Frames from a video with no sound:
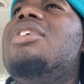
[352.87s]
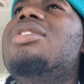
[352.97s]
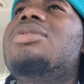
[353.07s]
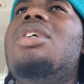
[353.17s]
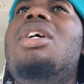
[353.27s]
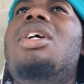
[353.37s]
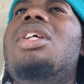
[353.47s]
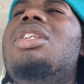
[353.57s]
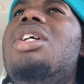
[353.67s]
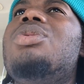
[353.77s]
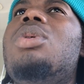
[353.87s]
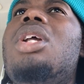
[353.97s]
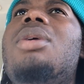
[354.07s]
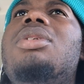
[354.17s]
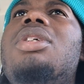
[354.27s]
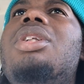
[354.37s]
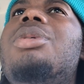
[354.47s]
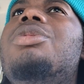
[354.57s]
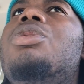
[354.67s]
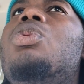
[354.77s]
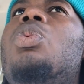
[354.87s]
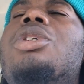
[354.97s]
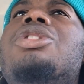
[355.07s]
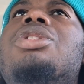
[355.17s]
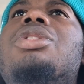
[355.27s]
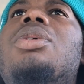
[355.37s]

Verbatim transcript: That's that's what I looked up to was,